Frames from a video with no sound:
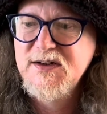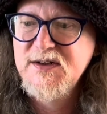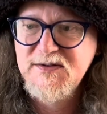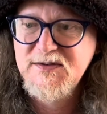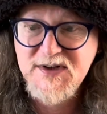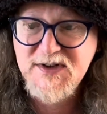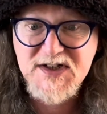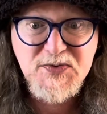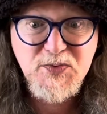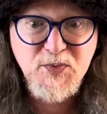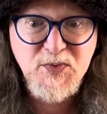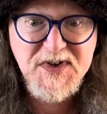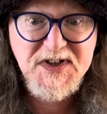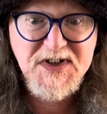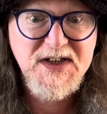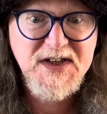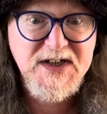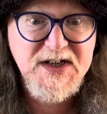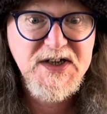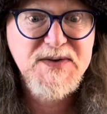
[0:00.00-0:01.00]
This
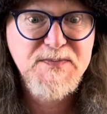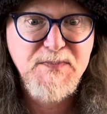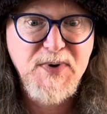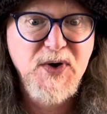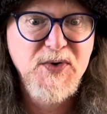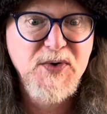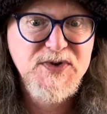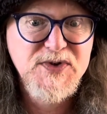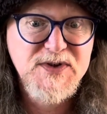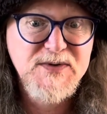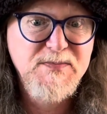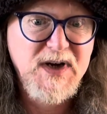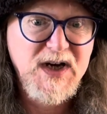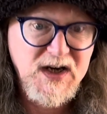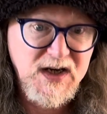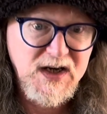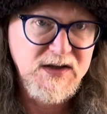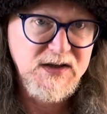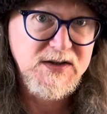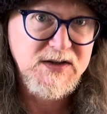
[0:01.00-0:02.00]
really is
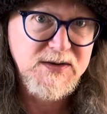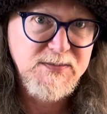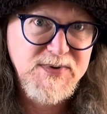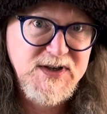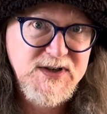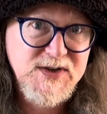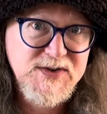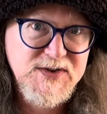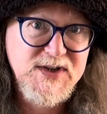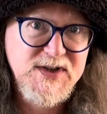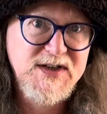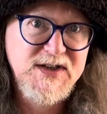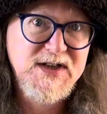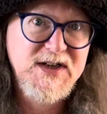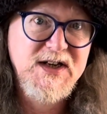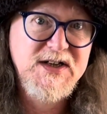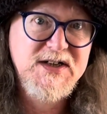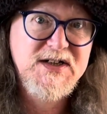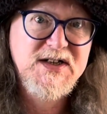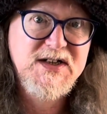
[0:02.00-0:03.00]
post-punk, because
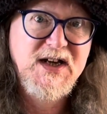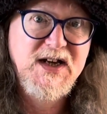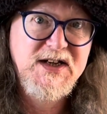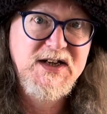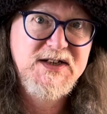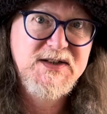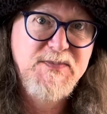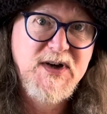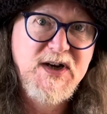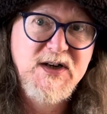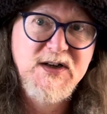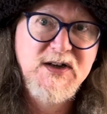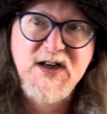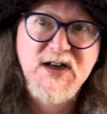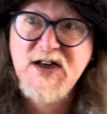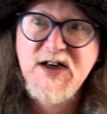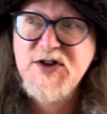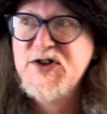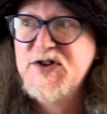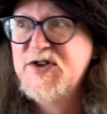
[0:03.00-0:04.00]
it takes punk
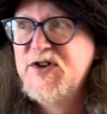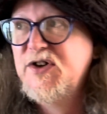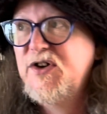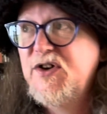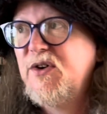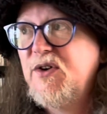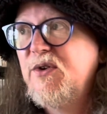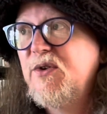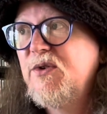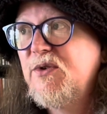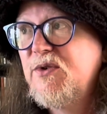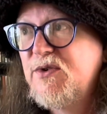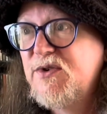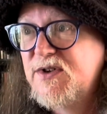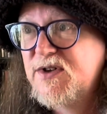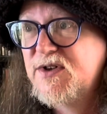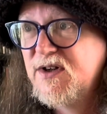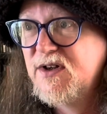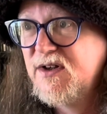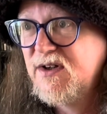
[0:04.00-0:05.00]
and just
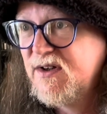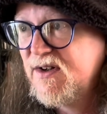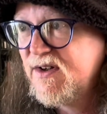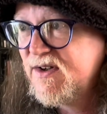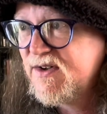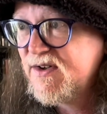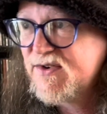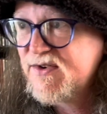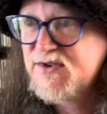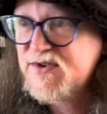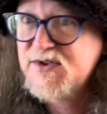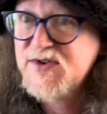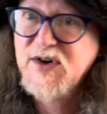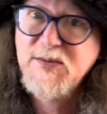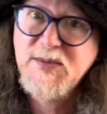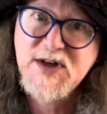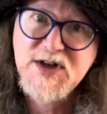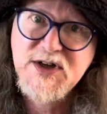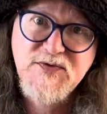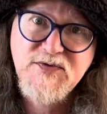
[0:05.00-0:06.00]
goes so
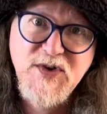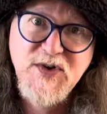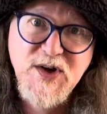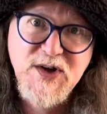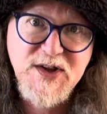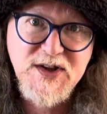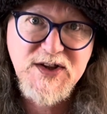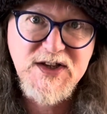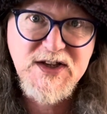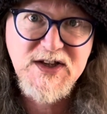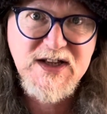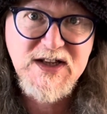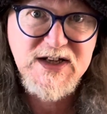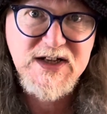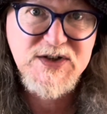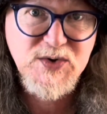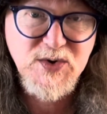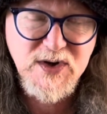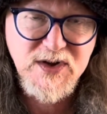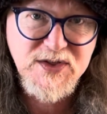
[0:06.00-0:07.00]
much further than that
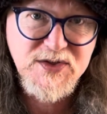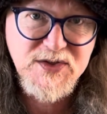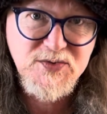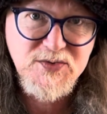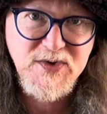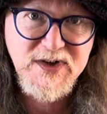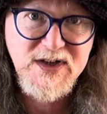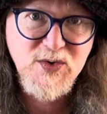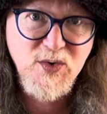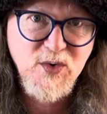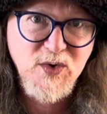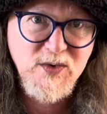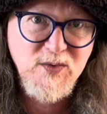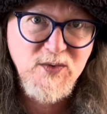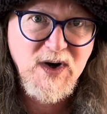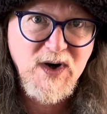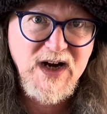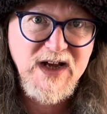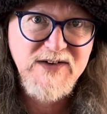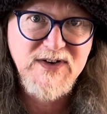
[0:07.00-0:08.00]
sort of 3-chord
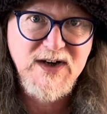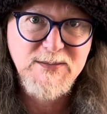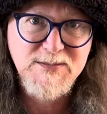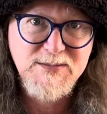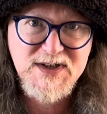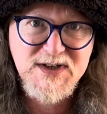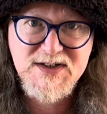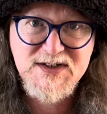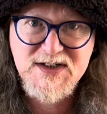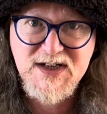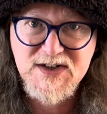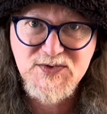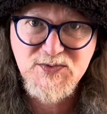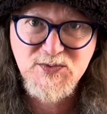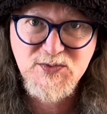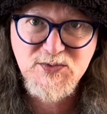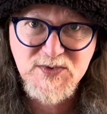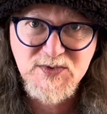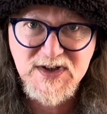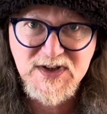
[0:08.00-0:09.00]
rave up. This gets
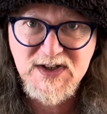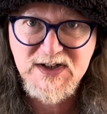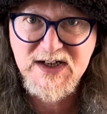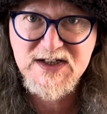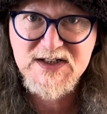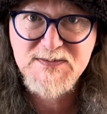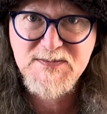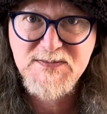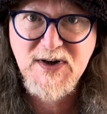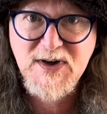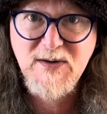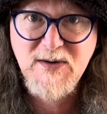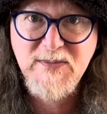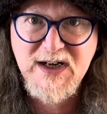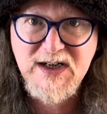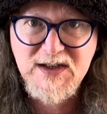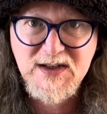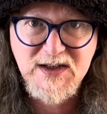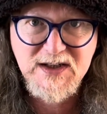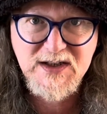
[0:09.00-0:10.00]
really
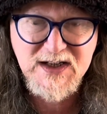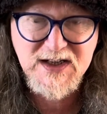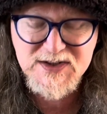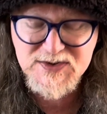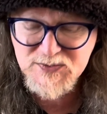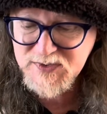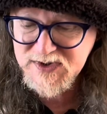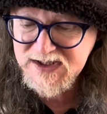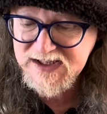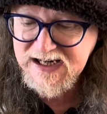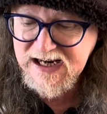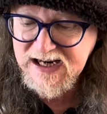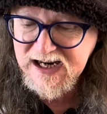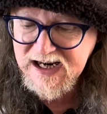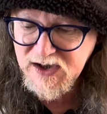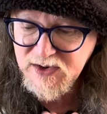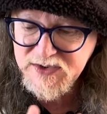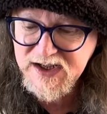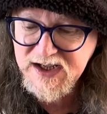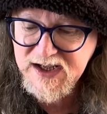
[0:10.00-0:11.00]
experimental. It gets really
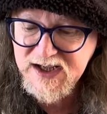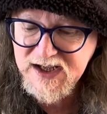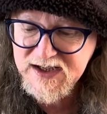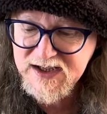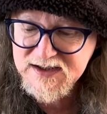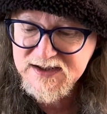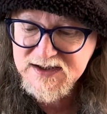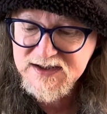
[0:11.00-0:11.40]
out there.